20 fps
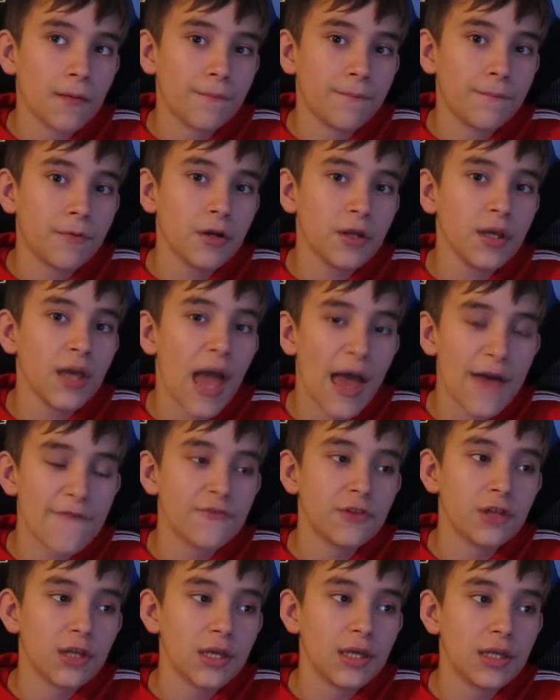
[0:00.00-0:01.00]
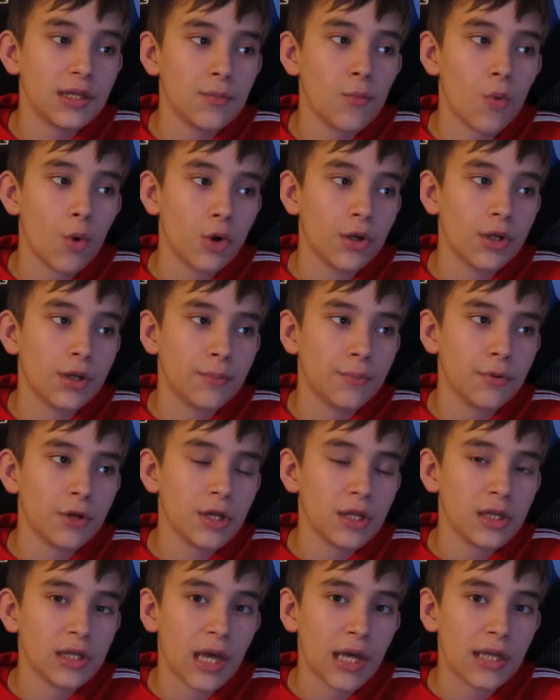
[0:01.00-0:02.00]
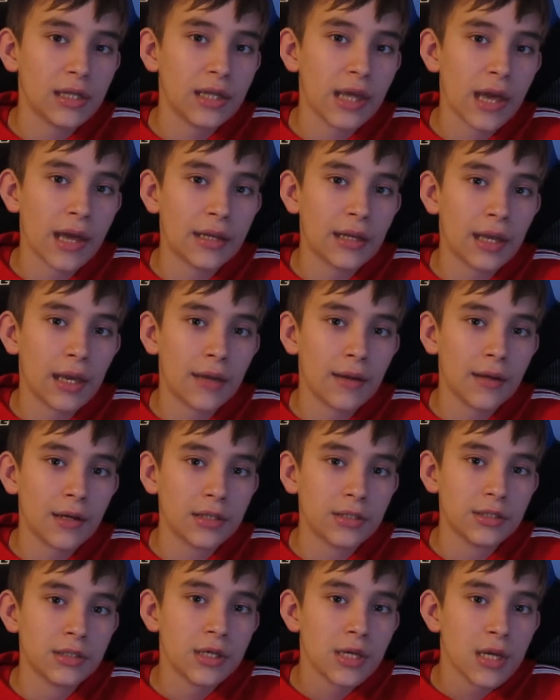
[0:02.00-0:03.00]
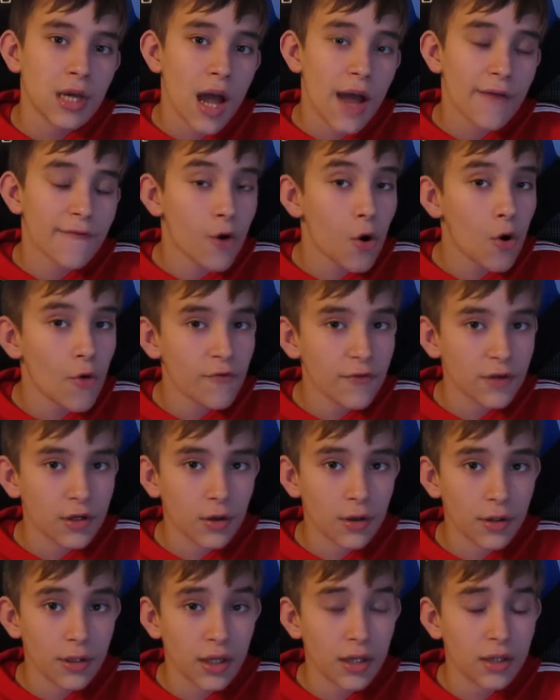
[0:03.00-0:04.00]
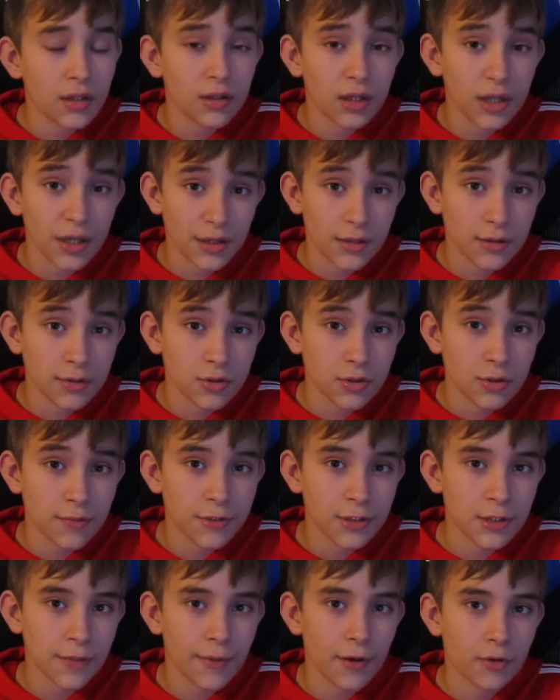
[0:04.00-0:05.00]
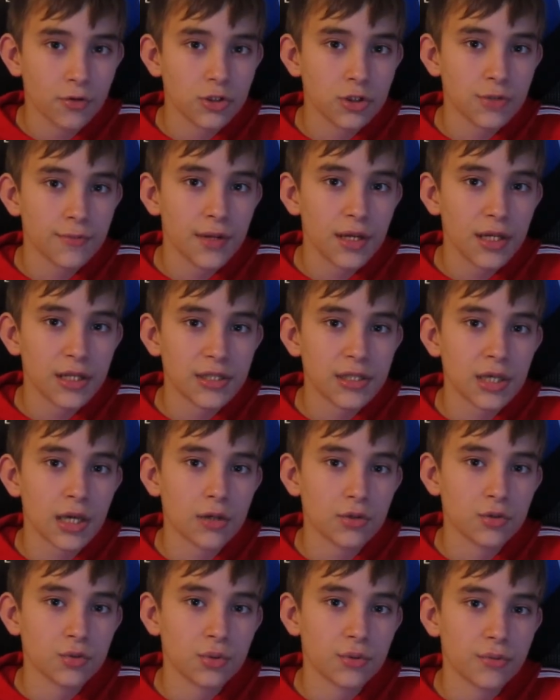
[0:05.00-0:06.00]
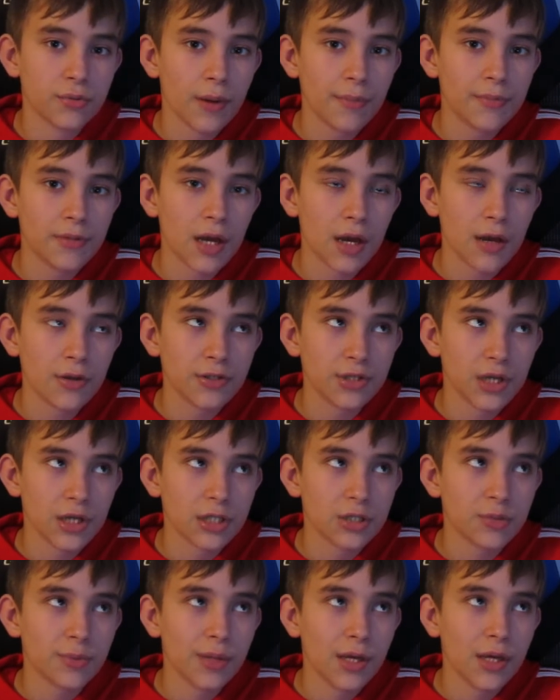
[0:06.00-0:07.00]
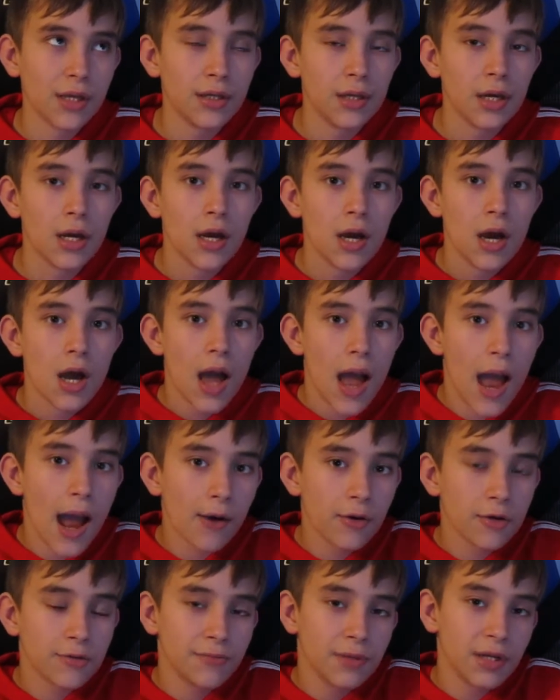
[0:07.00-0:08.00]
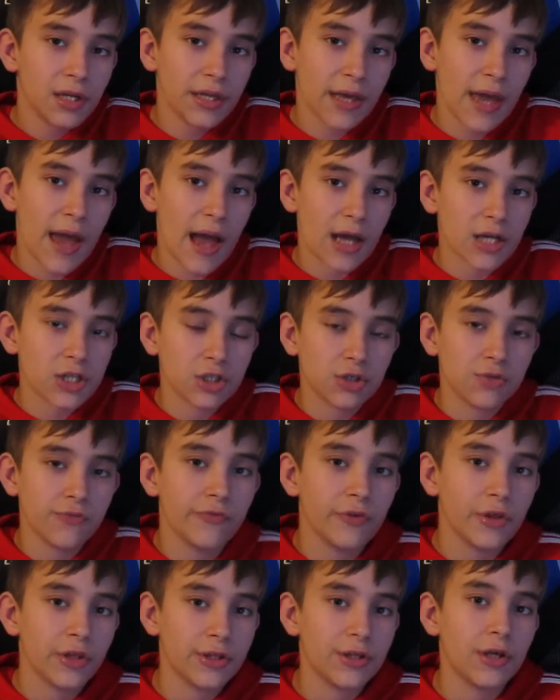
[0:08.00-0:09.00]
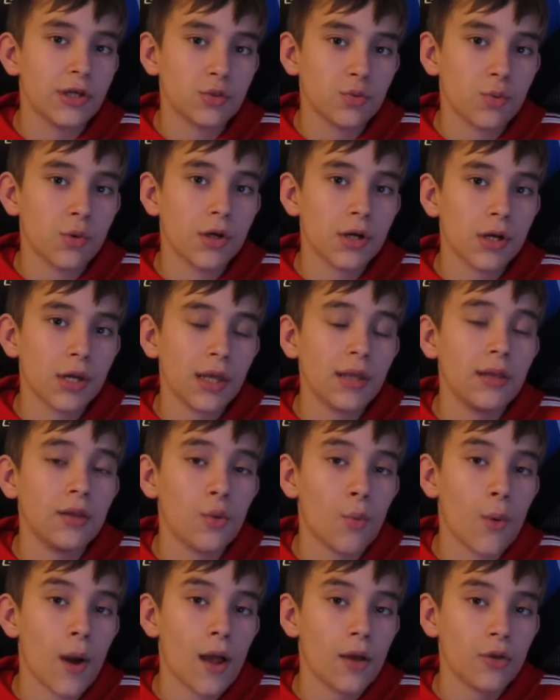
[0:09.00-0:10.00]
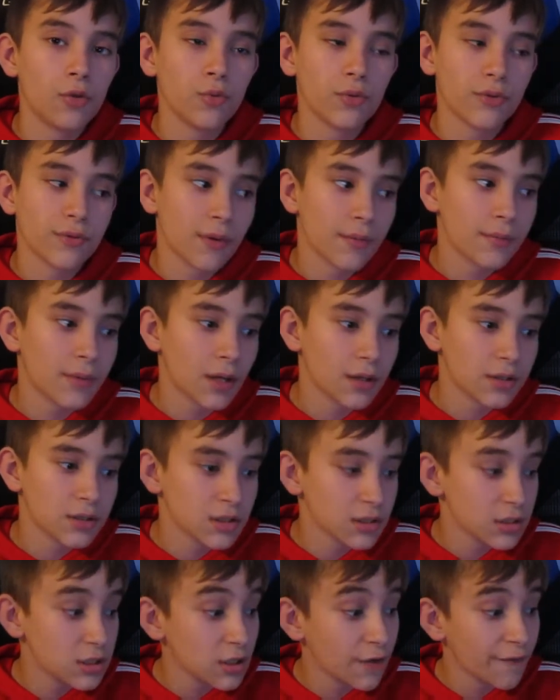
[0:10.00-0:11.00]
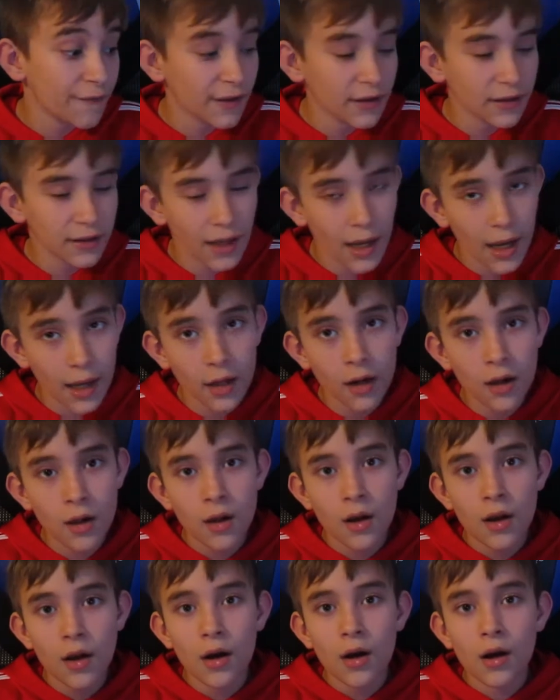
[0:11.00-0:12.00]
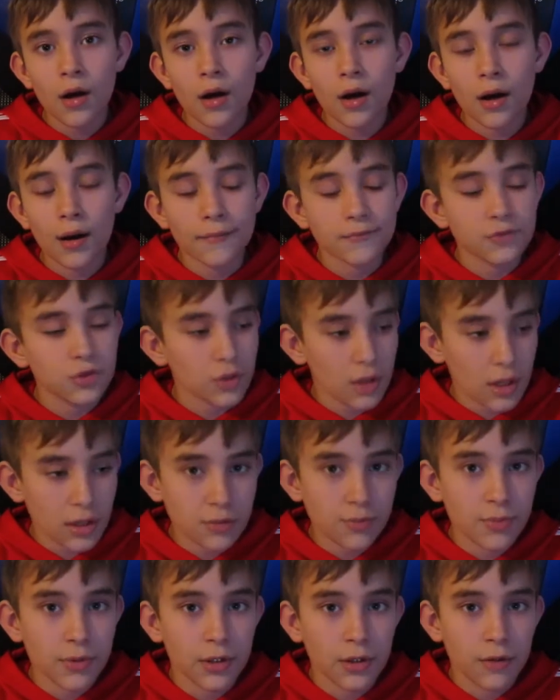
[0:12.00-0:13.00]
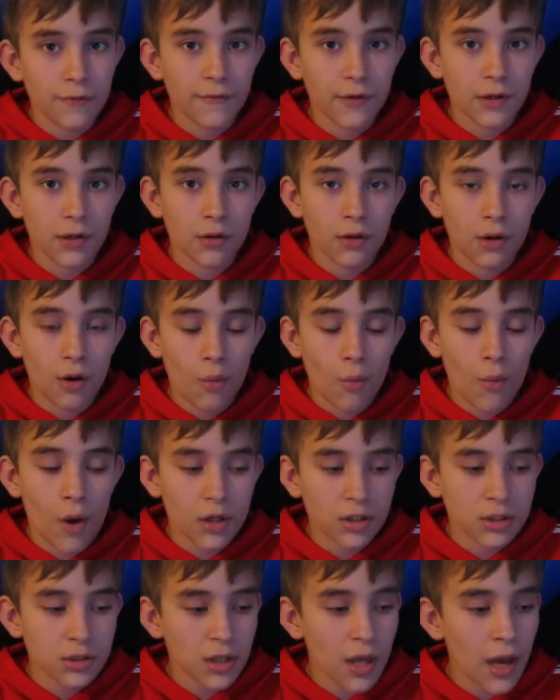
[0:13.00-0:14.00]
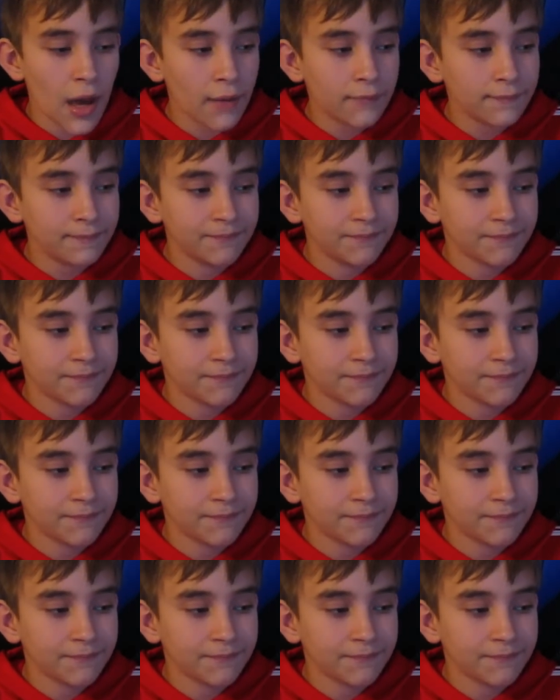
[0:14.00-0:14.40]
pretty heavily in the morning and pretty lightly at night, because I have a whole video on that, link in the description, about humidity cycles with reptiles, and I explain how humidity actually really does work in the wild with reptiles and stuff like that. So that's a pretty good video. Go watch that.